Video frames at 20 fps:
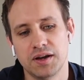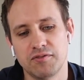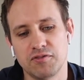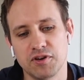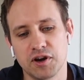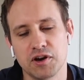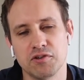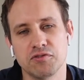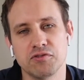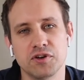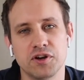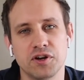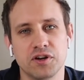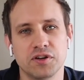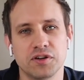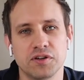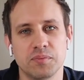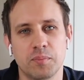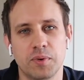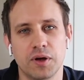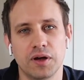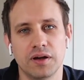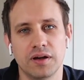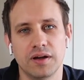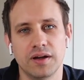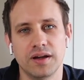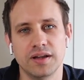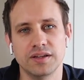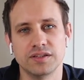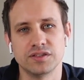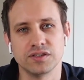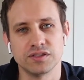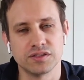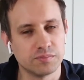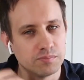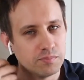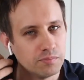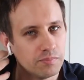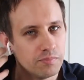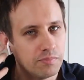very rude, but it's
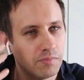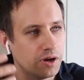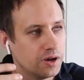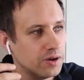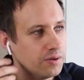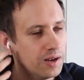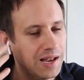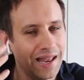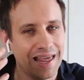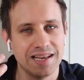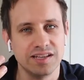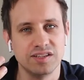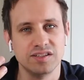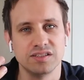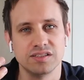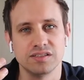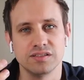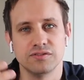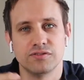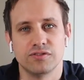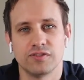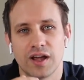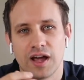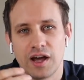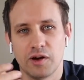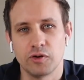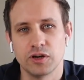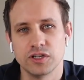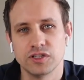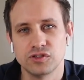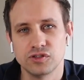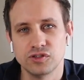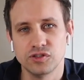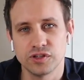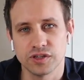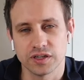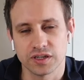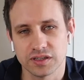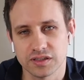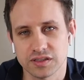just my lens of how I saw
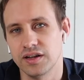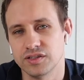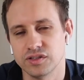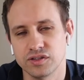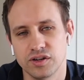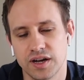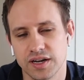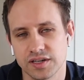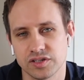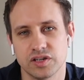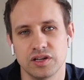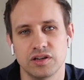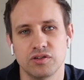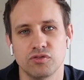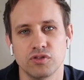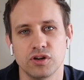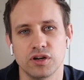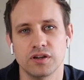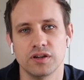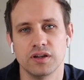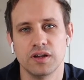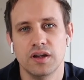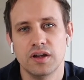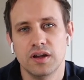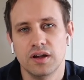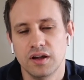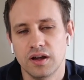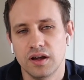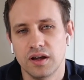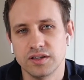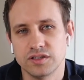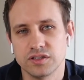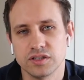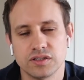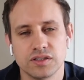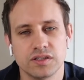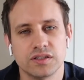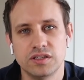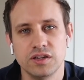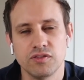things. It's not actually rude. It's
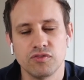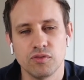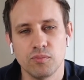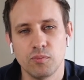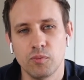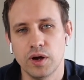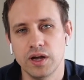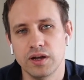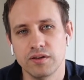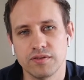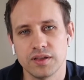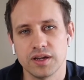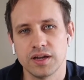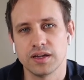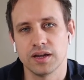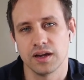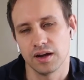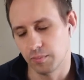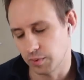just a different way of thinking